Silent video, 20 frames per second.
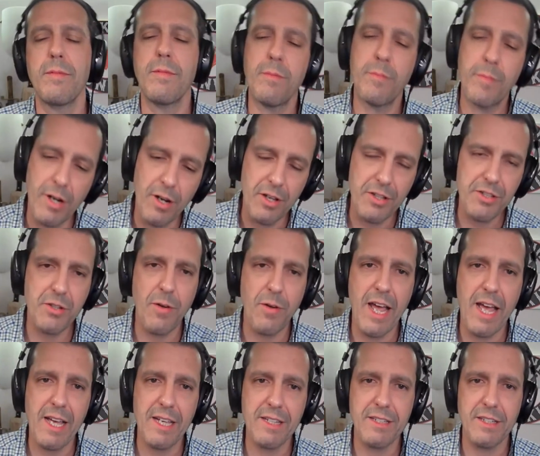but also
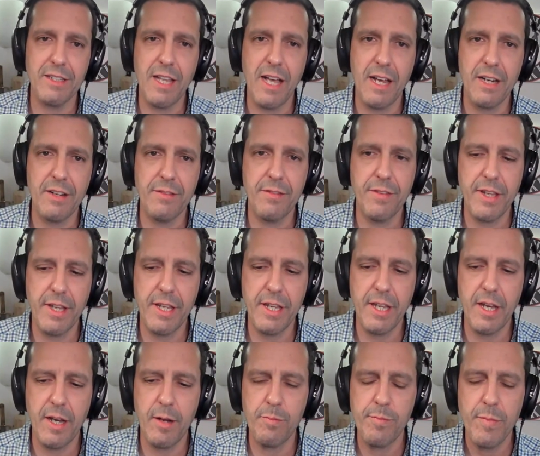has a lot of
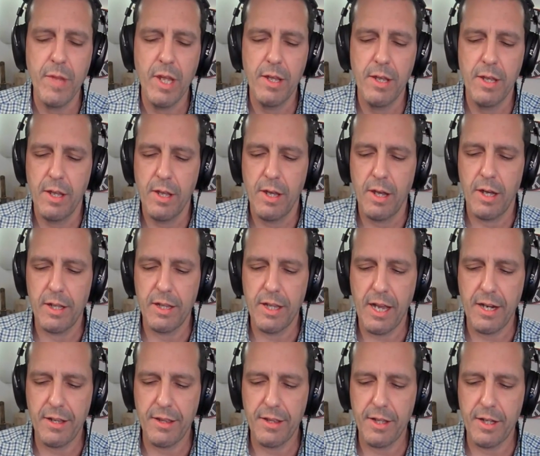the, um, a
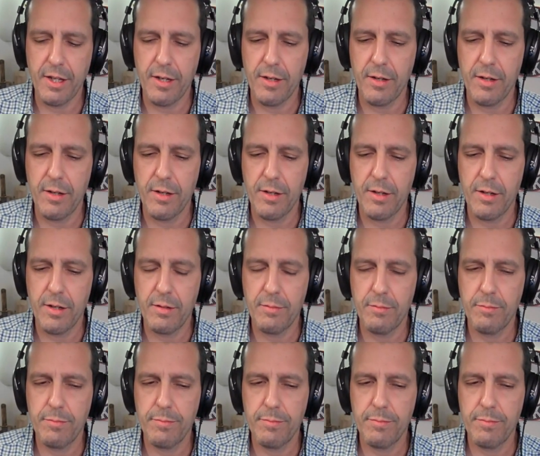lot of the,